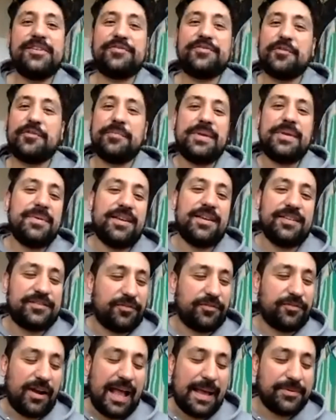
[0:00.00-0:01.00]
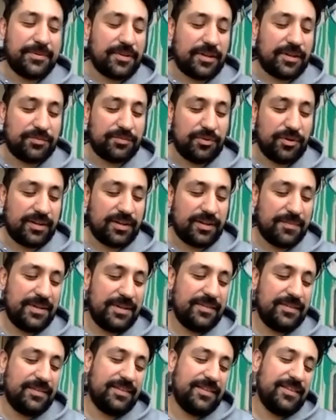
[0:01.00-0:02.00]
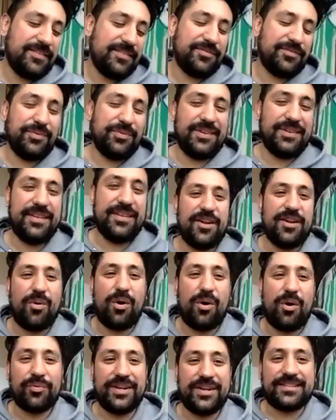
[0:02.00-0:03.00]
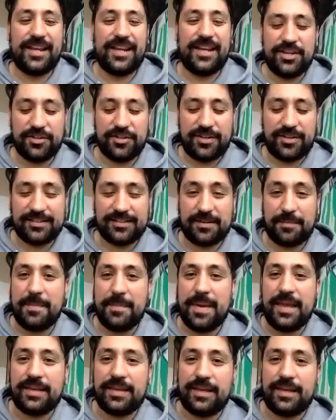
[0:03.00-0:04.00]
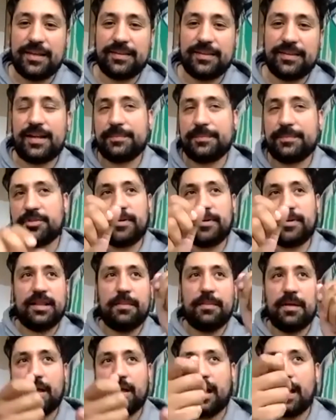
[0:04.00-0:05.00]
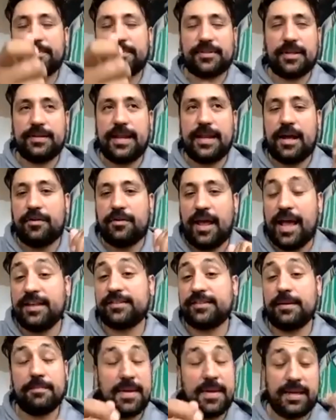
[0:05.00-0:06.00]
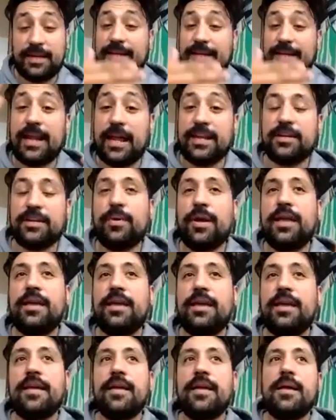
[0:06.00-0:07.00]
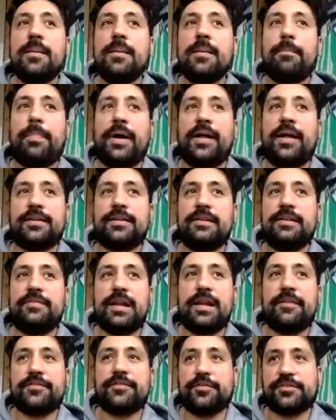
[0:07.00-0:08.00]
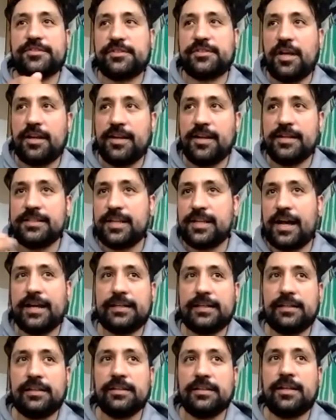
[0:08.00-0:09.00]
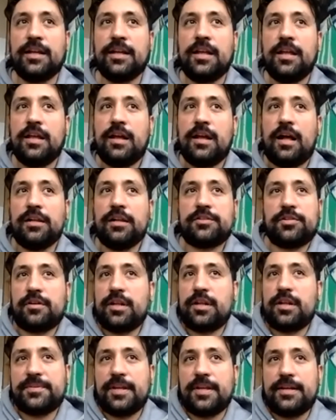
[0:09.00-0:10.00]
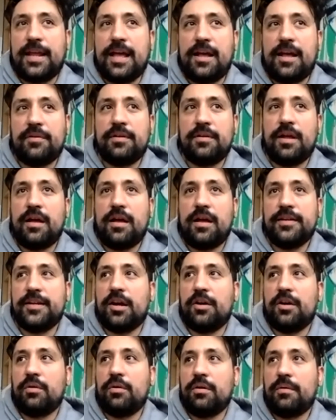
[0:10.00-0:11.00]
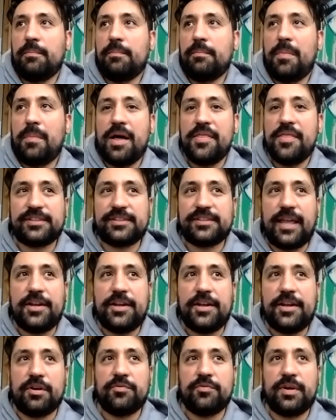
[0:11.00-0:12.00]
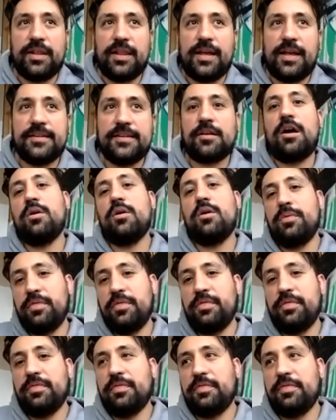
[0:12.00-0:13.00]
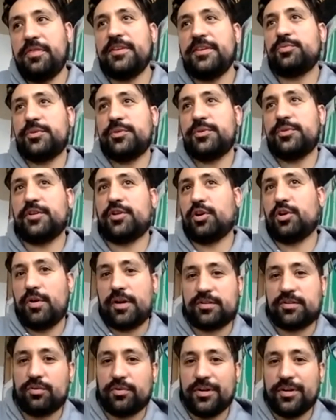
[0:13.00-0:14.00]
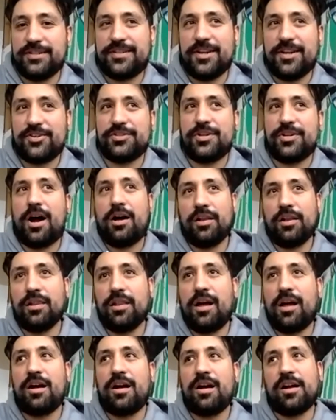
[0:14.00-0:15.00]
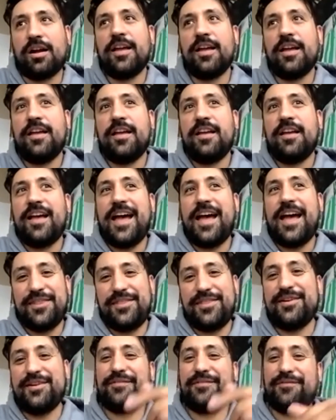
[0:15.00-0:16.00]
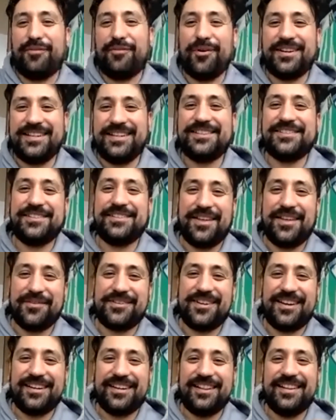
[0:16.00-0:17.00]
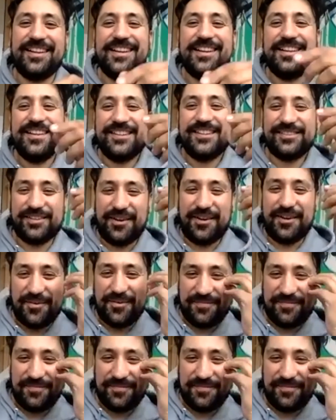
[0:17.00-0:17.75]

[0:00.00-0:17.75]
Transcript: Because for me, because for abstract work, I mean, there's really no orientation as I'm making it. Like I'm turning them upside down as I'm making anyway. But even after it's done and titled, I'll turn it upside down, you know, months later and realize, oh, this was the correct orientation all along. And therefore it needs another title. So.